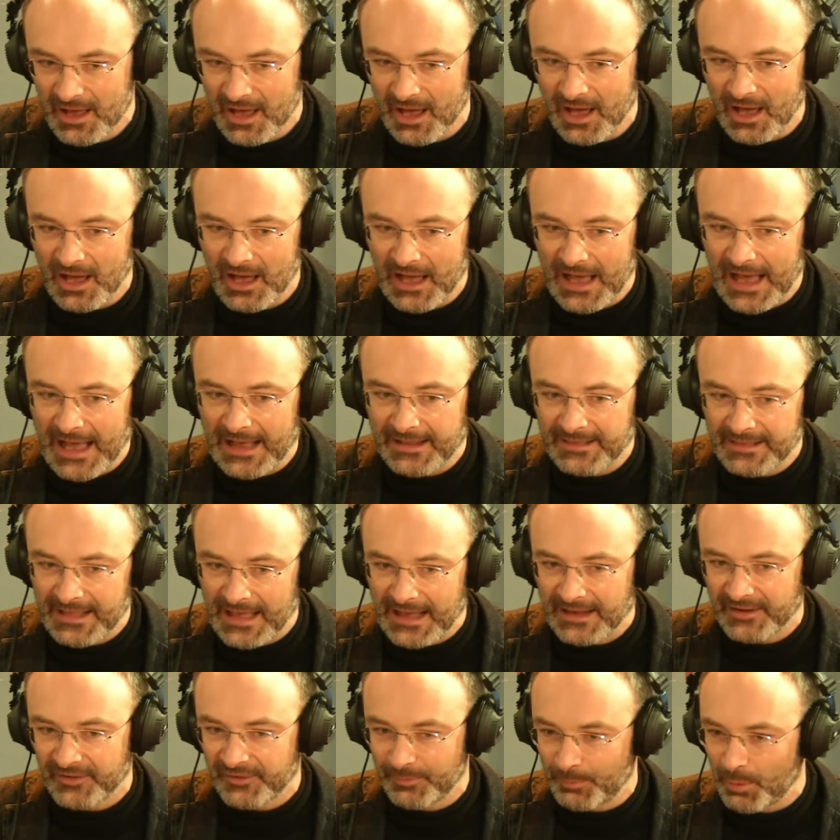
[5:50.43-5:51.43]
And
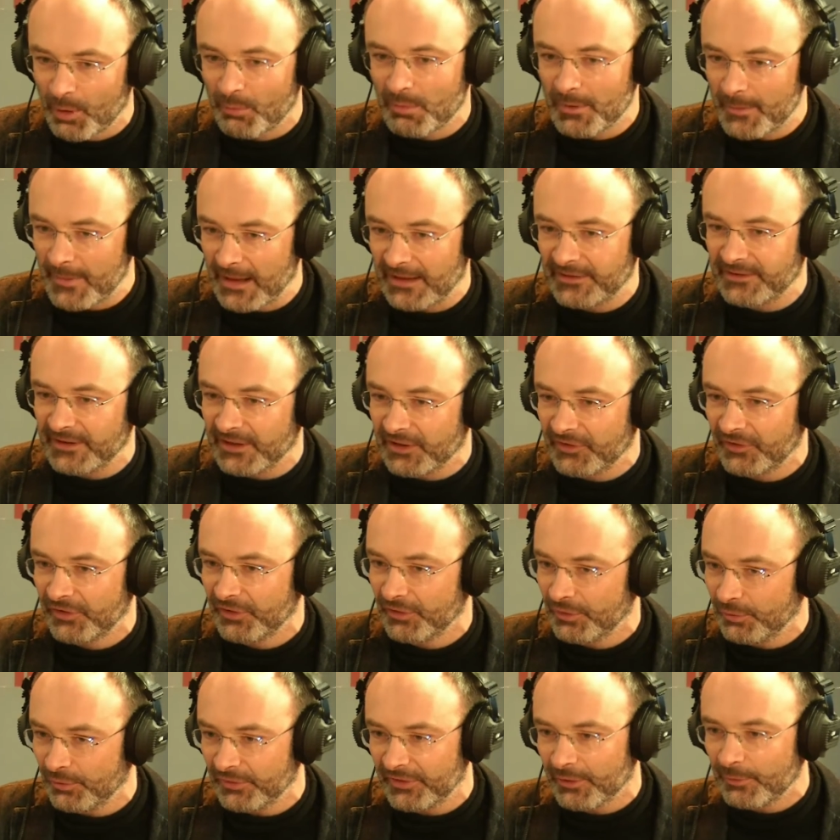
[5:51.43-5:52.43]
that's problematic too.